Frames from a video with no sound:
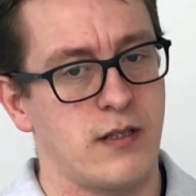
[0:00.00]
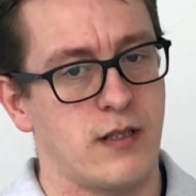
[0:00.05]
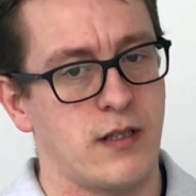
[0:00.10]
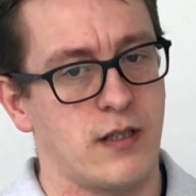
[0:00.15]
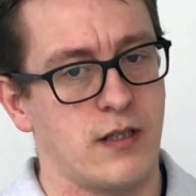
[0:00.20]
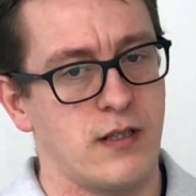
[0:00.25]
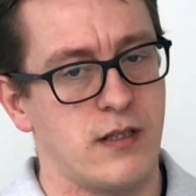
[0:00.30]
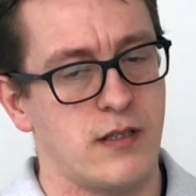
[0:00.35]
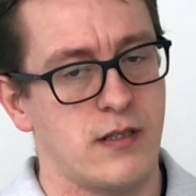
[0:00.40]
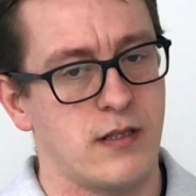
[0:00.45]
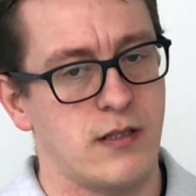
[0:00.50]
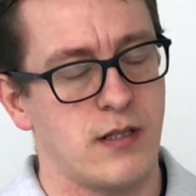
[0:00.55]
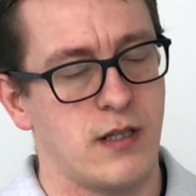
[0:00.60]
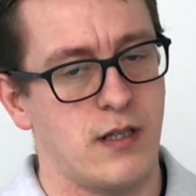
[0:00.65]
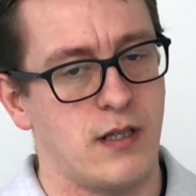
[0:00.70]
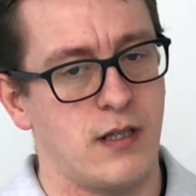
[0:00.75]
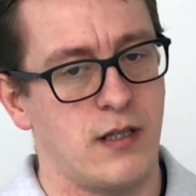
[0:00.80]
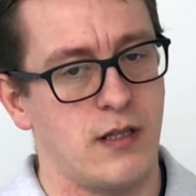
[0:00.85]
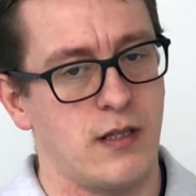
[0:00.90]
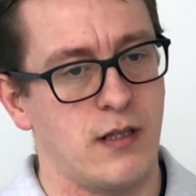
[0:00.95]
I think it's
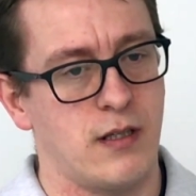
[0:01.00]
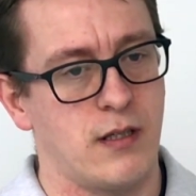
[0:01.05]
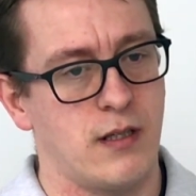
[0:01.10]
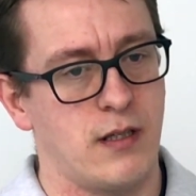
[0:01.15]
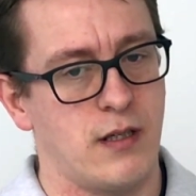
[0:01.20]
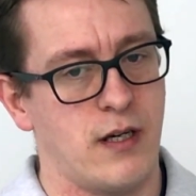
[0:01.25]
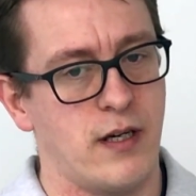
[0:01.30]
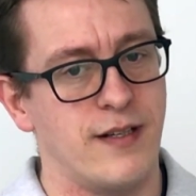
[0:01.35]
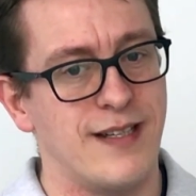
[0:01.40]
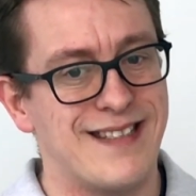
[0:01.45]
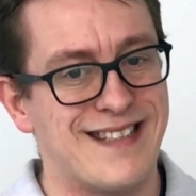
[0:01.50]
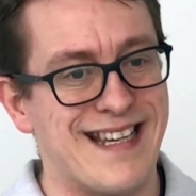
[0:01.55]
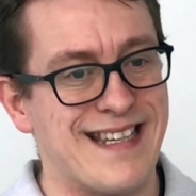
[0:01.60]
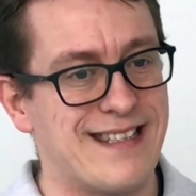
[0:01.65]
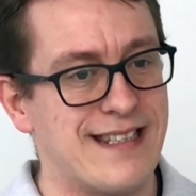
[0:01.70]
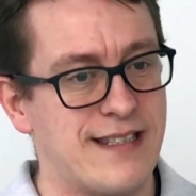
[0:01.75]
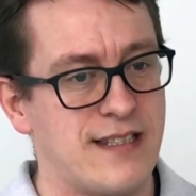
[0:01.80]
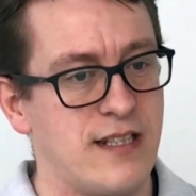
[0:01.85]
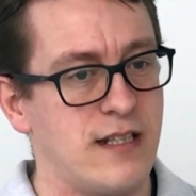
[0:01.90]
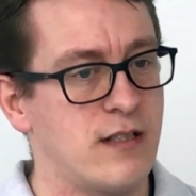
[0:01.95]
a
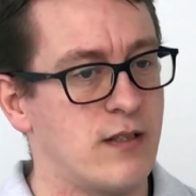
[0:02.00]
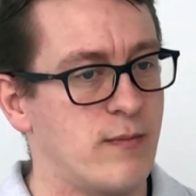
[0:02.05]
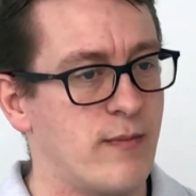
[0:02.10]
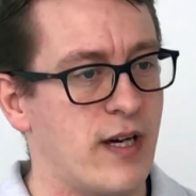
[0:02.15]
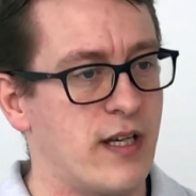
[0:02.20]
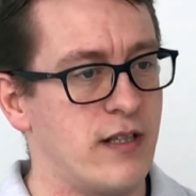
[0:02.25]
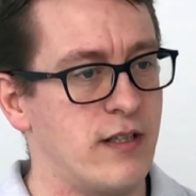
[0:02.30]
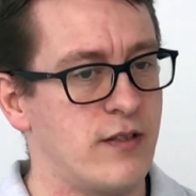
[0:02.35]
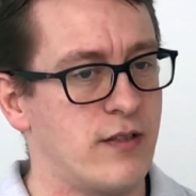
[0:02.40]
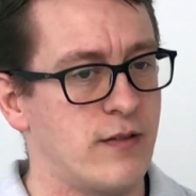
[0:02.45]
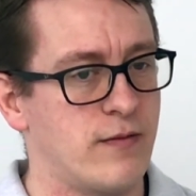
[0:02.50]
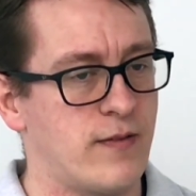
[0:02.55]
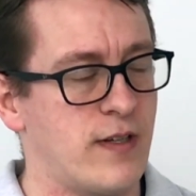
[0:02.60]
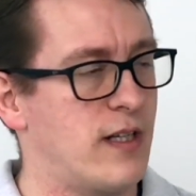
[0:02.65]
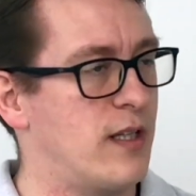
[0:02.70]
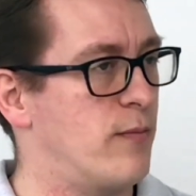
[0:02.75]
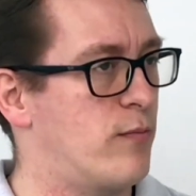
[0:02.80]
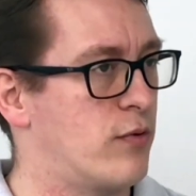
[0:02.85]
necessity to manage a fairly